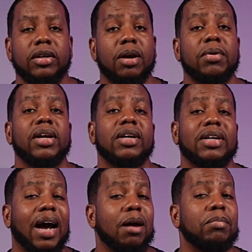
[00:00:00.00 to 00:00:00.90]
Some of
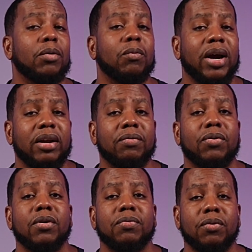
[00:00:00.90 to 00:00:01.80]
these I've been waiting
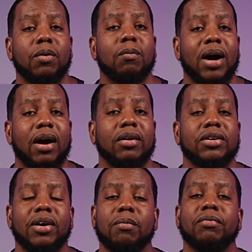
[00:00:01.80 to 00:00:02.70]
for for a while,
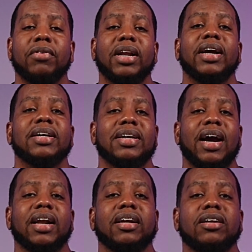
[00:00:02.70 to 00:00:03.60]
so I'm really
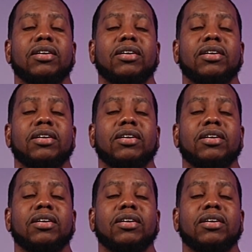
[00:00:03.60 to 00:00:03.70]
excited.